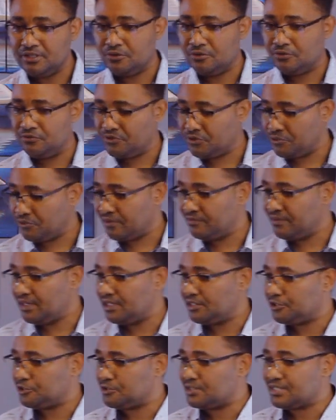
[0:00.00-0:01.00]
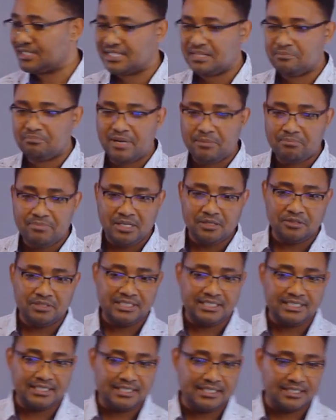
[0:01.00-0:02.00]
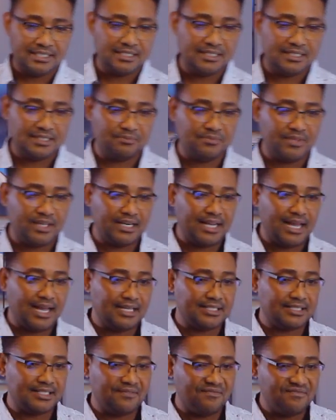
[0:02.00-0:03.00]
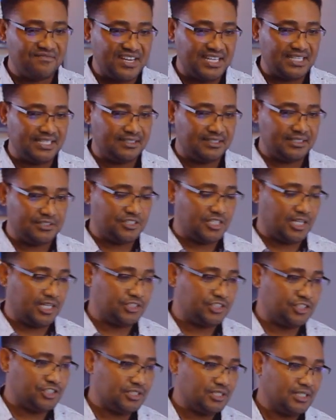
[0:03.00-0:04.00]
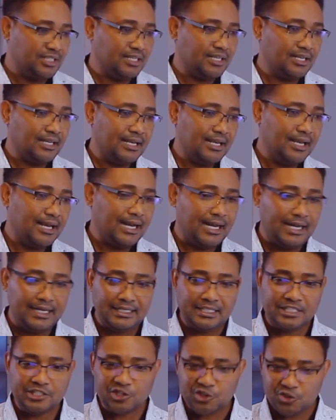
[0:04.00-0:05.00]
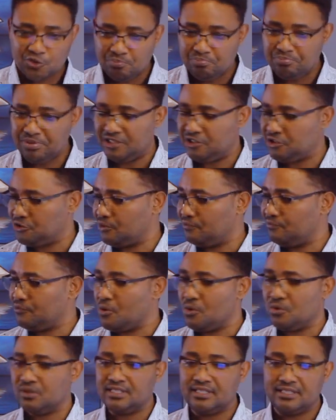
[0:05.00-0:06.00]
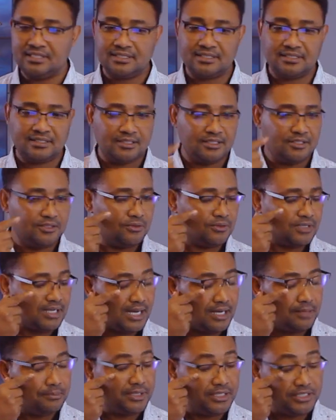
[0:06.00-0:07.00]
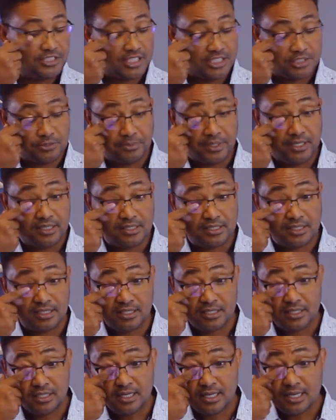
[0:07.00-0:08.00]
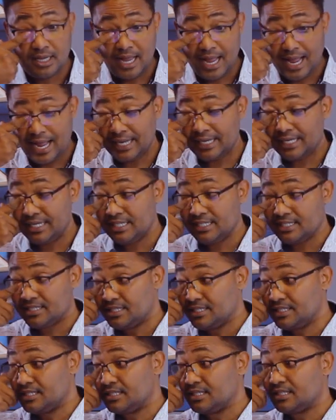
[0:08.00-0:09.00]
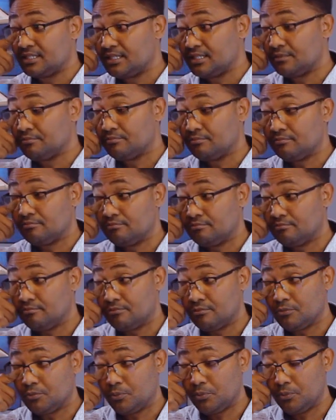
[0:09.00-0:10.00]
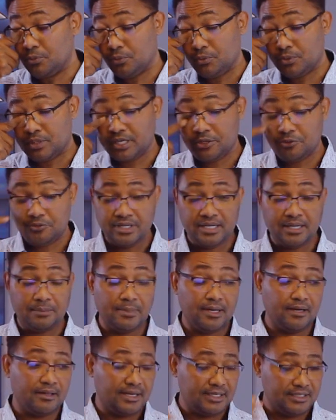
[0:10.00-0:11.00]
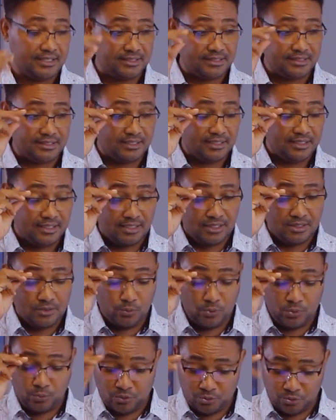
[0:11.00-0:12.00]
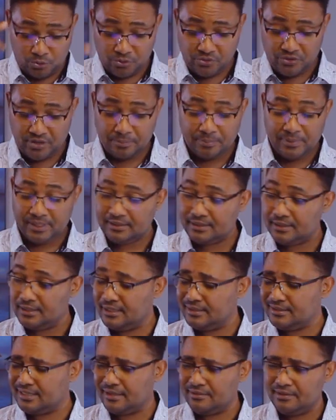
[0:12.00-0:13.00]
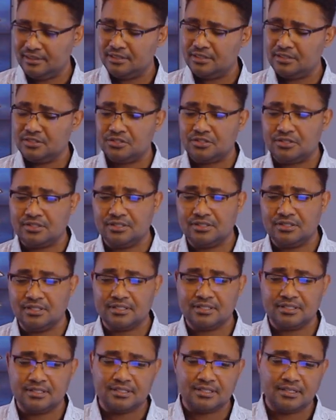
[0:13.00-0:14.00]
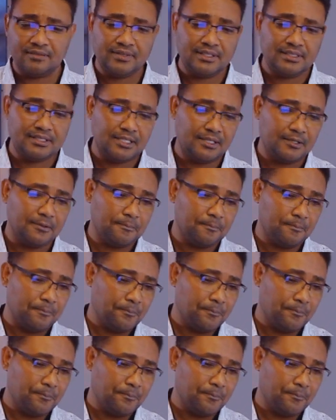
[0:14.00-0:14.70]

of the Revelations, the Babylonian system that has invaded the church, and he speaks of God's, you know, coming judgment against this system. You can read about that in, we won't go there, but I think it's in 17.